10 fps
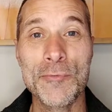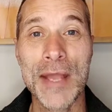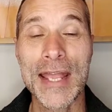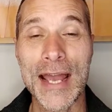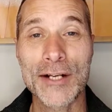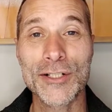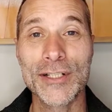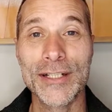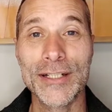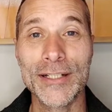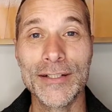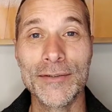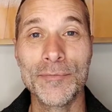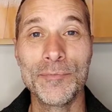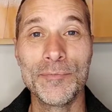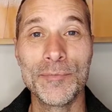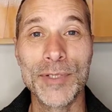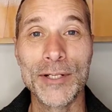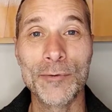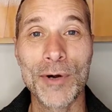may actually
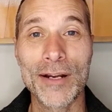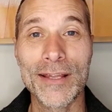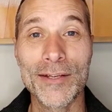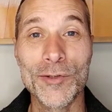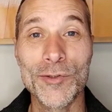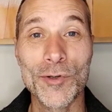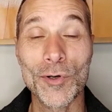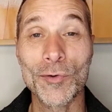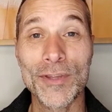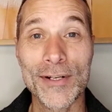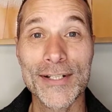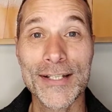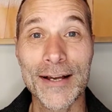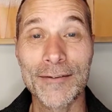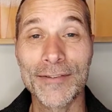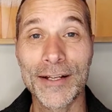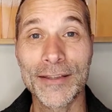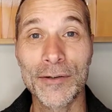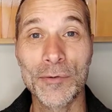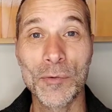be aware that you do it with yourself. Like,
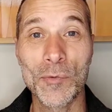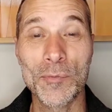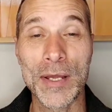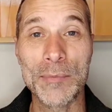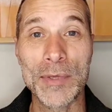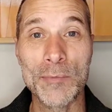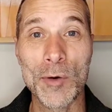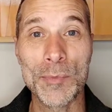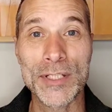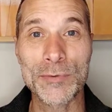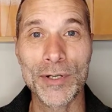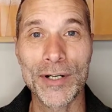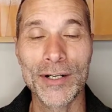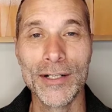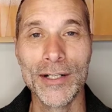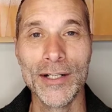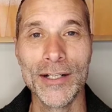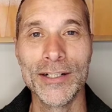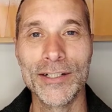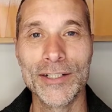there may be moments where
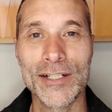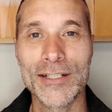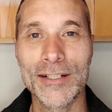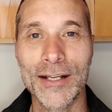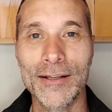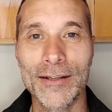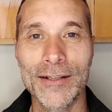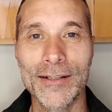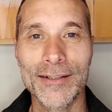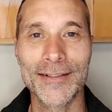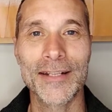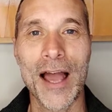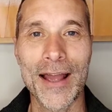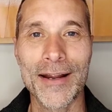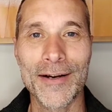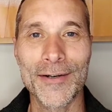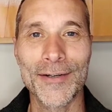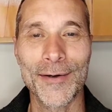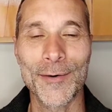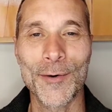you're just like
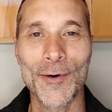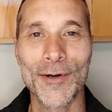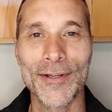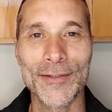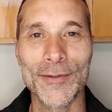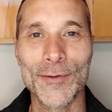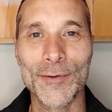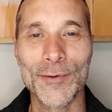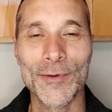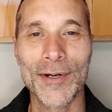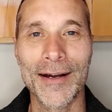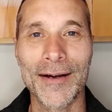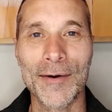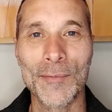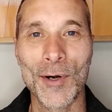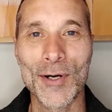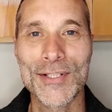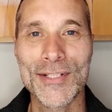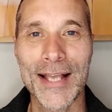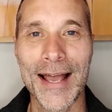tired, or you are
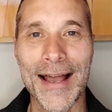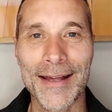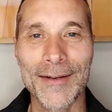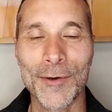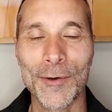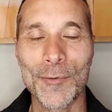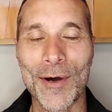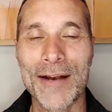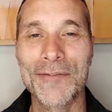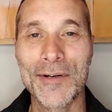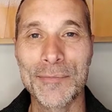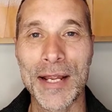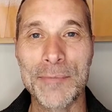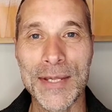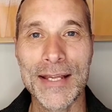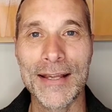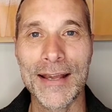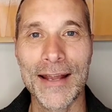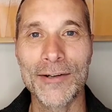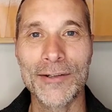sad, or whatever it may be.
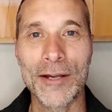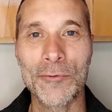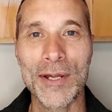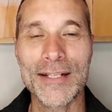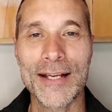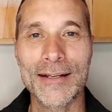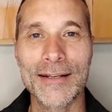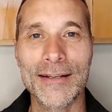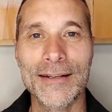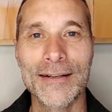And you're like, wait a second,